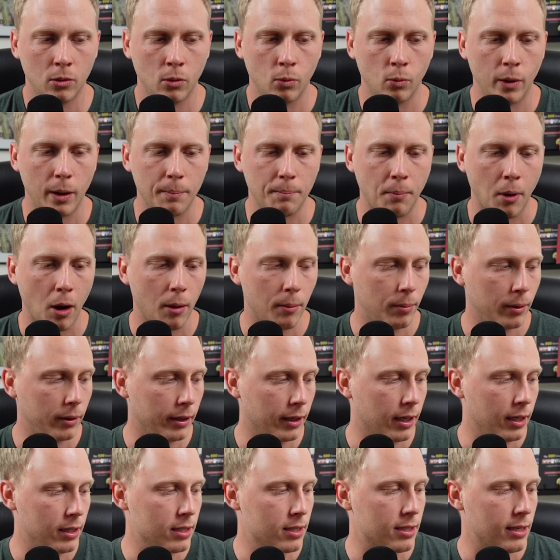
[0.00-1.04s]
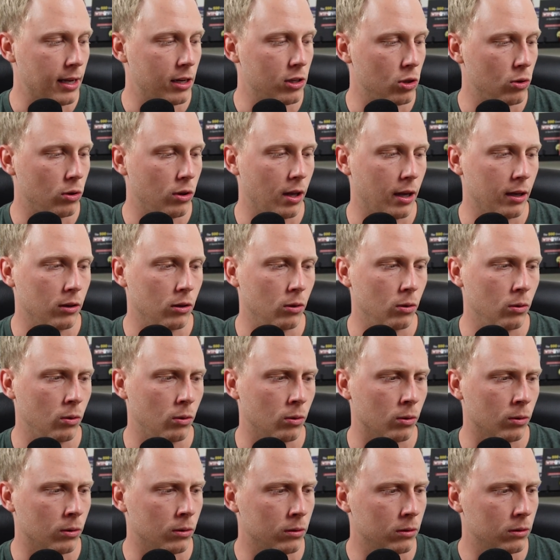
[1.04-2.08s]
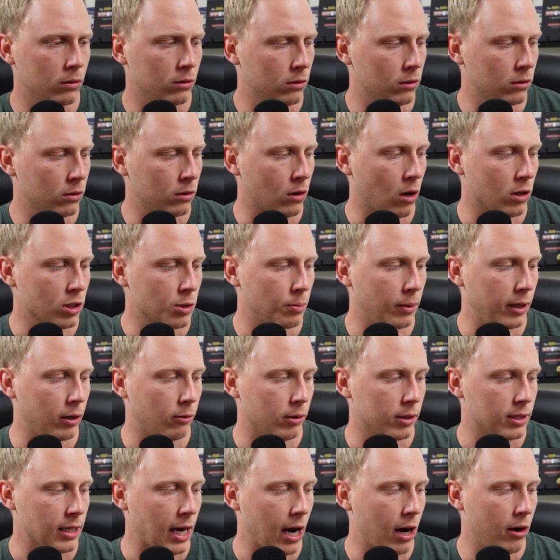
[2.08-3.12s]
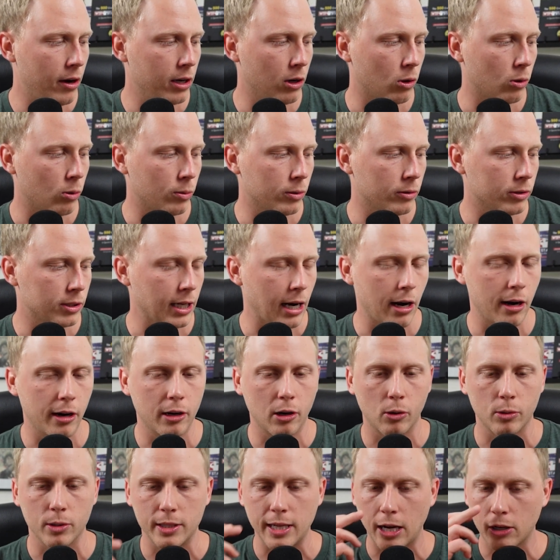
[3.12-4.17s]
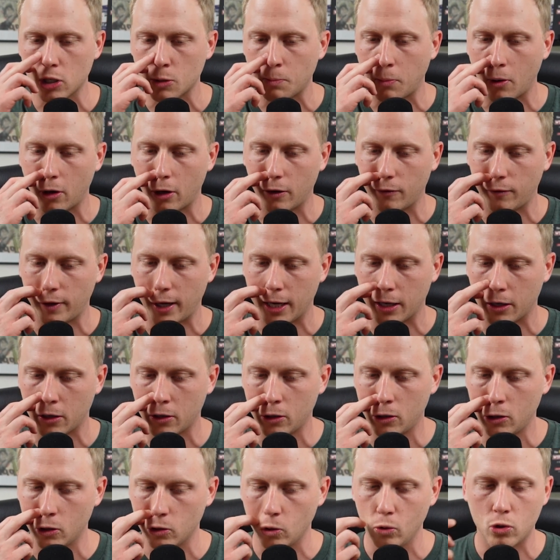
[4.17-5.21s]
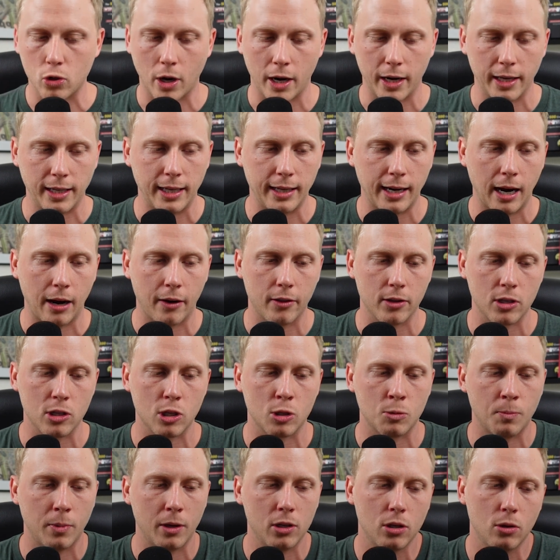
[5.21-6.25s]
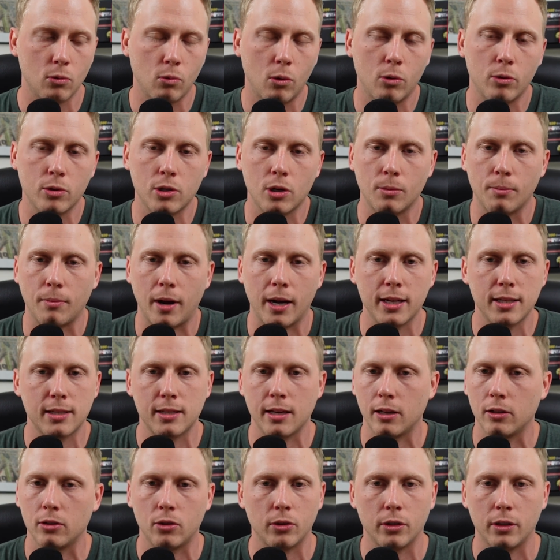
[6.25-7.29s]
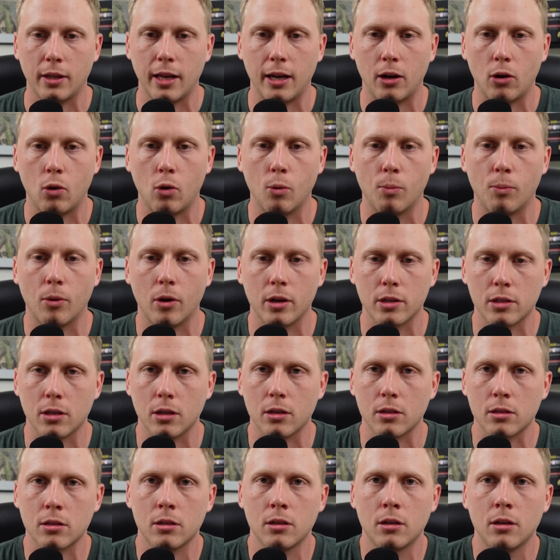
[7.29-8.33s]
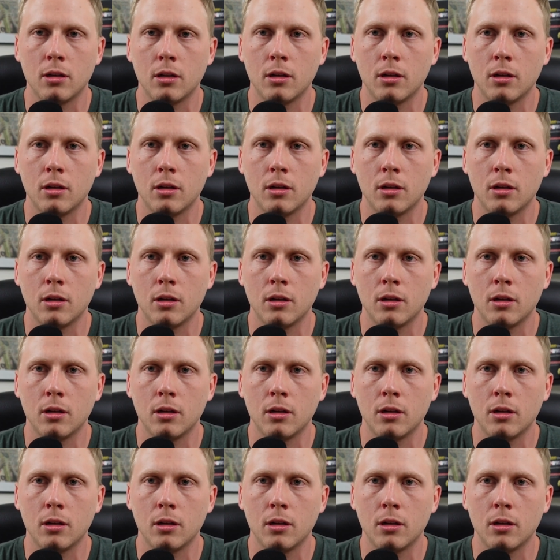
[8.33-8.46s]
went public and said that you were contemplating retiring, or was that just part of like you trying to get out of the suspension? What was your mindset during that whole process?